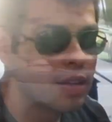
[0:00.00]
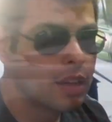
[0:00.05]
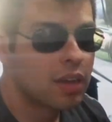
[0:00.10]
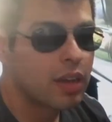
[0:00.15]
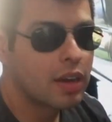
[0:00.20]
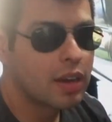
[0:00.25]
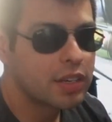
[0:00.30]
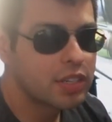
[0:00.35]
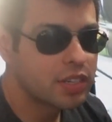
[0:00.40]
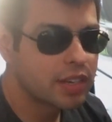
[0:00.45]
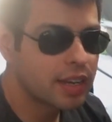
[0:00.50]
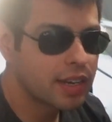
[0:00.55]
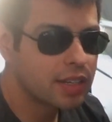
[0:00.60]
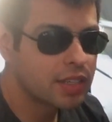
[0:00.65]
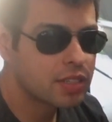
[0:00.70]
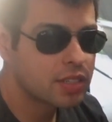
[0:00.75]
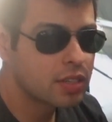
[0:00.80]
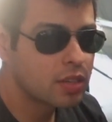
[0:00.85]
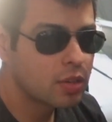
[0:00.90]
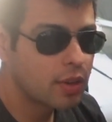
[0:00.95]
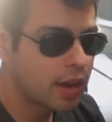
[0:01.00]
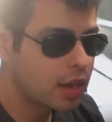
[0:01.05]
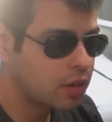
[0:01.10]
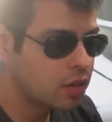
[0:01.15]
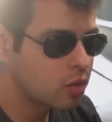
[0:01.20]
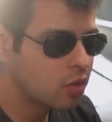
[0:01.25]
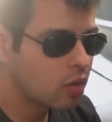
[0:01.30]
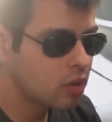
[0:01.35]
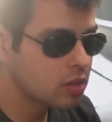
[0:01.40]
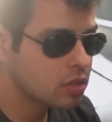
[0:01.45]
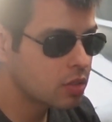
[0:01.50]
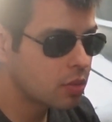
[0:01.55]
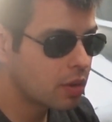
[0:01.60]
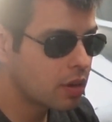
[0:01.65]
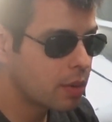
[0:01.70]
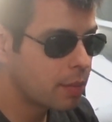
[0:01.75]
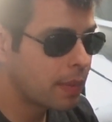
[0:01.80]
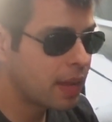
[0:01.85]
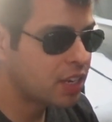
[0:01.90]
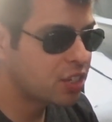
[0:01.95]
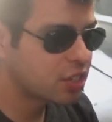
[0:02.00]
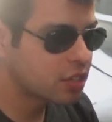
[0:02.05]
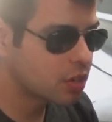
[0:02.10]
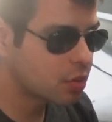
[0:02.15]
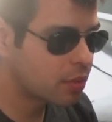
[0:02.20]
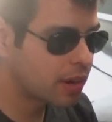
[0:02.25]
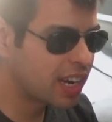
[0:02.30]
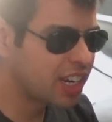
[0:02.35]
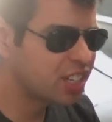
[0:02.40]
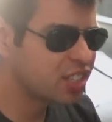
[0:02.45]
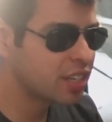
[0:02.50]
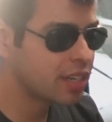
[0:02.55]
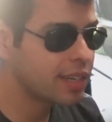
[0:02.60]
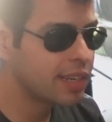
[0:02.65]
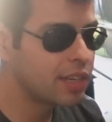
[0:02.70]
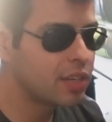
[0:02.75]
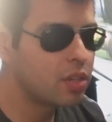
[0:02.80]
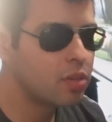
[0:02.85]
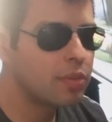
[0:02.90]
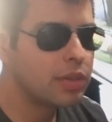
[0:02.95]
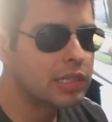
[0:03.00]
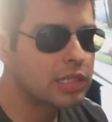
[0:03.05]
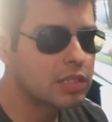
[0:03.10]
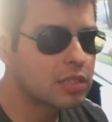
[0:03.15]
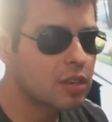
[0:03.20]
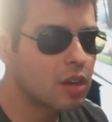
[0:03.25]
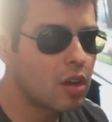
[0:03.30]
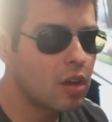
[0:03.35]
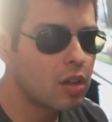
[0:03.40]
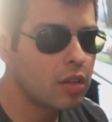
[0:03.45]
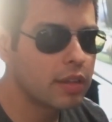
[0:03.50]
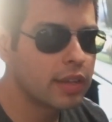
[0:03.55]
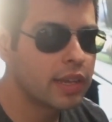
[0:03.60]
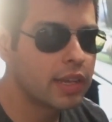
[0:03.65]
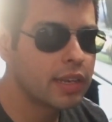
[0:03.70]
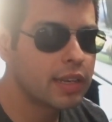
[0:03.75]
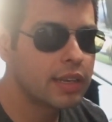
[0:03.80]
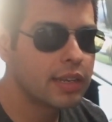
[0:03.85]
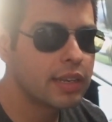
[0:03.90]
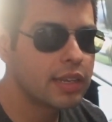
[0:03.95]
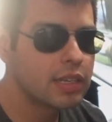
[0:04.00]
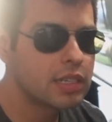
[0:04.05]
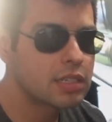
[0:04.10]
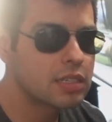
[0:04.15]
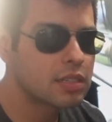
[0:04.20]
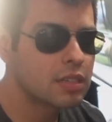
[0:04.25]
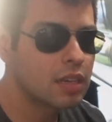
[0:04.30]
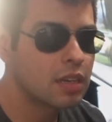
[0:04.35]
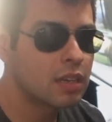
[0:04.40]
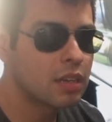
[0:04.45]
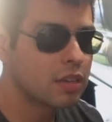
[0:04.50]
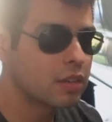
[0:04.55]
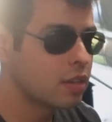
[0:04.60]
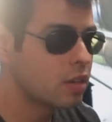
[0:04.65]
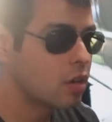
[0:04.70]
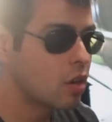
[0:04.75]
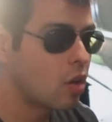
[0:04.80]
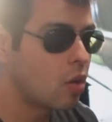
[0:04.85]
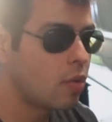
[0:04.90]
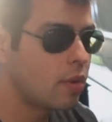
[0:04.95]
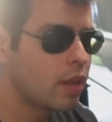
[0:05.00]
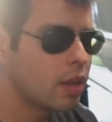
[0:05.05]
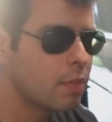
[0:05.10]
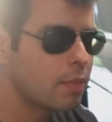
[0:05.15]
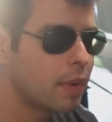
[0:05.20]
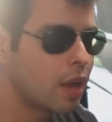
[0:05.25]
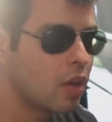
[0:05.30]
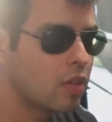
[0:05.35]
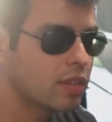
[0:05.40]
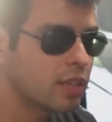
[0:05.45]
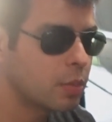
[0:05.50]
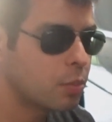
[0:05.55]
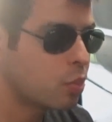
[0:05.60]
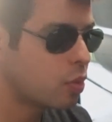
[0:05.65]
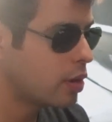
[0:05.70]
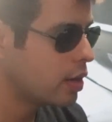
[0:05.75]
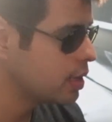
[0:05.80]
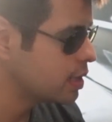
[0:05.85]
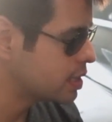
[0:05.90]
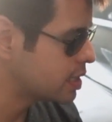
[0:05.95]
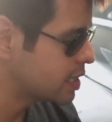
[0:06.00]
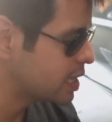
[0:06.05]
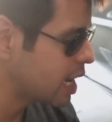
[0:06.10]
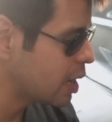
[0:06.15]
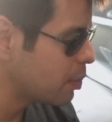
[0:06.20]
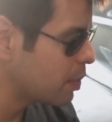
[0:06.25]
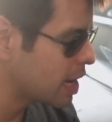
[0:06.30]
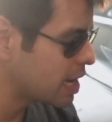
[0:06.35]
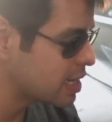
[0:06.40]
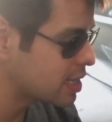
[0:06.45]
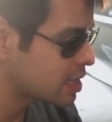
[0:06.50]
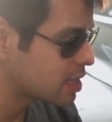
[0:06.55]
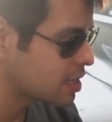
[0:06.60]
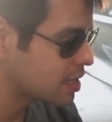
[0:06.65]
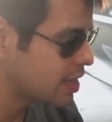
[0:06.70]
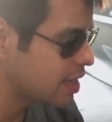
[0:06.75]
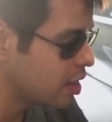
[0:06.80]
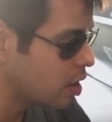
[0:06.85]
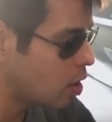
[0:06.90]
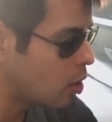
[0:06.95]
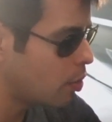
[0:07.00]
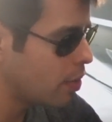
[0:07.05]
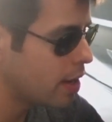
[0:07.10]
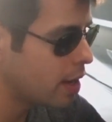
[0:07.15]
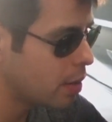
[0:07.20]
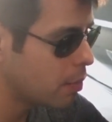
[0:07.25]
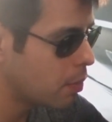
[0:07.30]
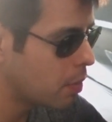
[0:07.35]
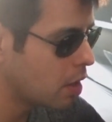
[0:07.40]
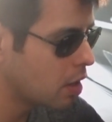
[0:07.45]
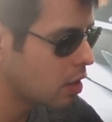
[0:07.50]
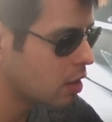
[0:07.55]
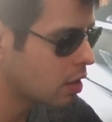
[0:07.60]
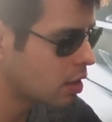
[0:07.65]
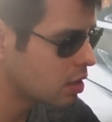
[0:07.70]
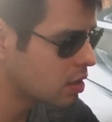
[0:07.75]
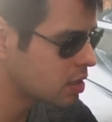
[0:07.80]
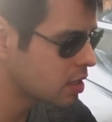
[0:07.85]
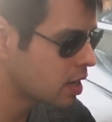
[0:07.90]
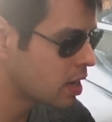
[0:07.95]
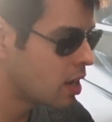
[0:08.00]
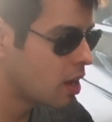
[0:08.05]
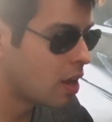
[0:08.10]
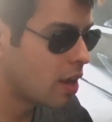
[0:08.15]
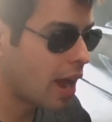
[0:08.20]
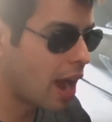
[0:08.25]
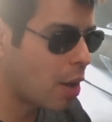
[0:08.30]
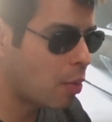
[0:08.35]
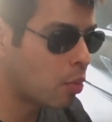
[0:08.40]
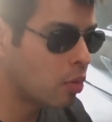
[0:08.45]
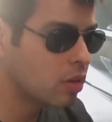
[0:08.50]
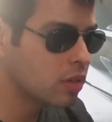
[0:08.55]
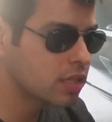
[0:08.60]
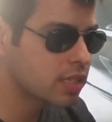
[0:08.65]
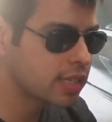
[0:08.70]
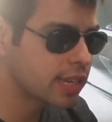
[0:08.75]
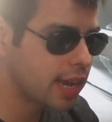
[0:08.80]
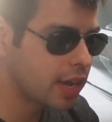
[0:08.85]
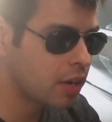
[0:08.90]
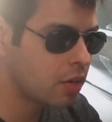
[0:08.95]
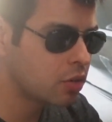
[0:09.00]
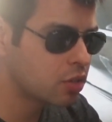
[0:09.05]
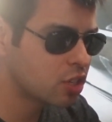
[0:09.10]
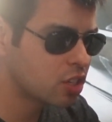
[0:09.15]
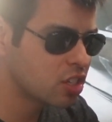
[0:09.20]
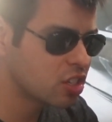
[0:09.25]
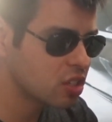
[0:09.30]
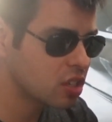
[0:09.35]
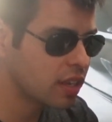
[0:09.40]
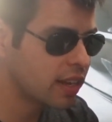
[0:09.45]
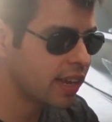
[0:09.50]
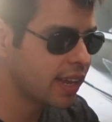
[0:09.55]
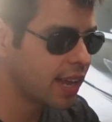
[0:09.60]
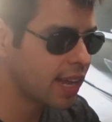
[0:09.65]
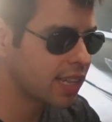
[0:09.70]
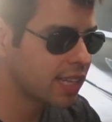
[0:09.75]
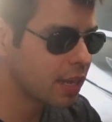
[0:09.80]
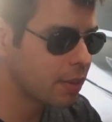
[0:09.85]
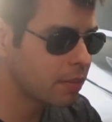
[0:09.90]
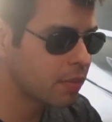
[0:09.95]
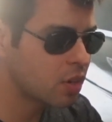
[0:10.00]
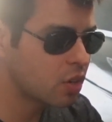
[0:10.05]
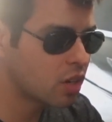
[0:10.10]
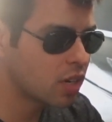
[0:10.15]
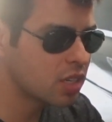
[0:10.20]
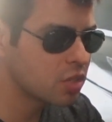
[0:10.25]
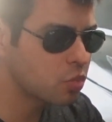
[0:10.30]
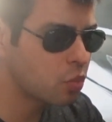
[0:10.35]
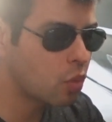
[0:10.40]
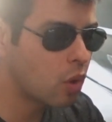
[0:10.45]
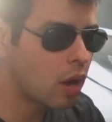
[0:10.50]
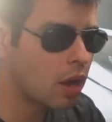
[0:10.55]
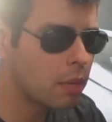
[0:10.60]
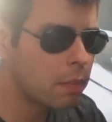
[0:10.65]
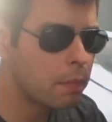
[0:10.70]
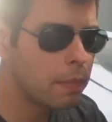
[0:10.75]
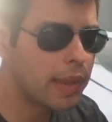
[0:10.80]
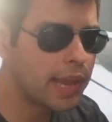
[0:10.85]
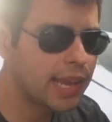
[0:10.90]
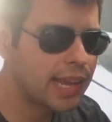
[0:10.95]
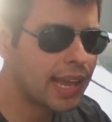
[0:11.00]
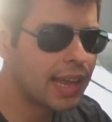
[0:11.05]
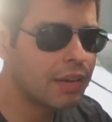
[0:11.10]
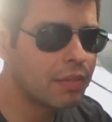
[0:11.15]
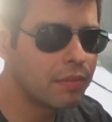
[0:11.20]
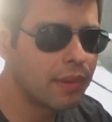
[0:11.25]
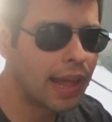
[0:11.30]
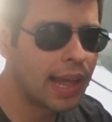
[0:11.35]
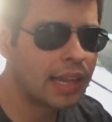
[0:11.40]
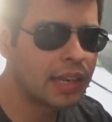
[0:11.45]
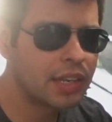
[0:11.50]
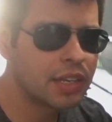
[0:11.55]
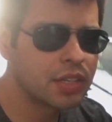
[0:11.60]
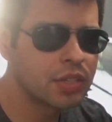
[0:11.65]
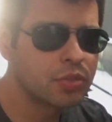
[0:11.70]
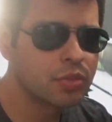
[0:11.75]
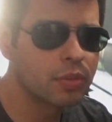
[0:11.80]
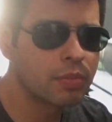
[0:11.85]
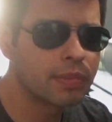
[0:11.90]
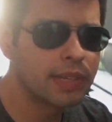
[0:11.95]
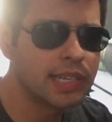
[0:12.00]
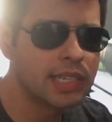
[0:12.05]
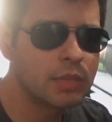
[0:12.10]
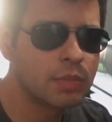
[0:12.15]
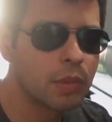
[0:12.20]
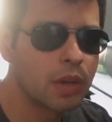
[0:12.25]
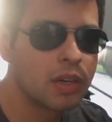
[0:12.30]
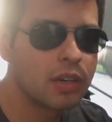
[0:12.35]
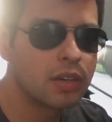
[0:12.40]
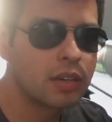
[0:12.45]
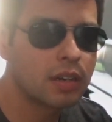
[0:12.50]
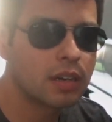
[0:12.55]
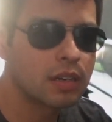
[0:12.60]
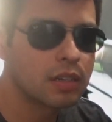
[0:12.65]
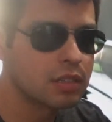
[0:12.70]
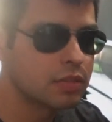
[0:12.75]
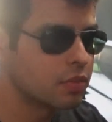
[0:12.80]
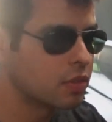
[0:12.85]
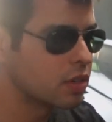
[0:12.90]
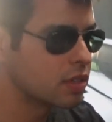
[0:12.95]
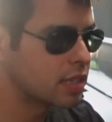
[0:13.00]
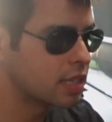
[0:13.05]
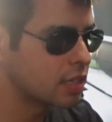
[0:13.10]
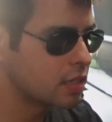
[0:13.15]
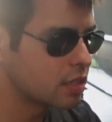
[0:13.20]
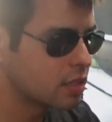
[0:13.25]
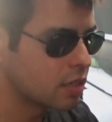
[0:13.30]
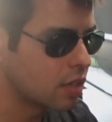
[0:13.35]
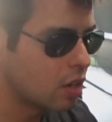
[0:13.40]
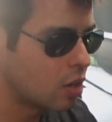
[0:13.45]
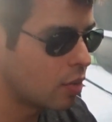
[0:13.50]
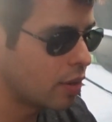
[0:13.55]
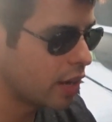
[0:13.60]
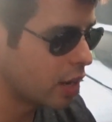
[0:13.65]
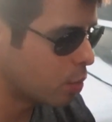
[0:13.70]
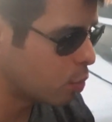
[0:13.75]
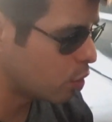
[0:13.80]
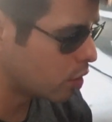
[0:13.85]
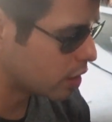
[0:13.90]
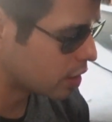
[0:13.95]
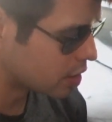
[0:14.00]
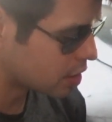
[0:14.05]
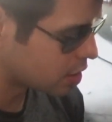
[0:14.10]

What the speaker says: All right, you guys. So I do also want to mention the Rek Gen. They do install in these, OEM mounting points, same as the OEM mudguards. I will say though, just looking at them, there is one big advantage with these mudguards versus the OEM ones.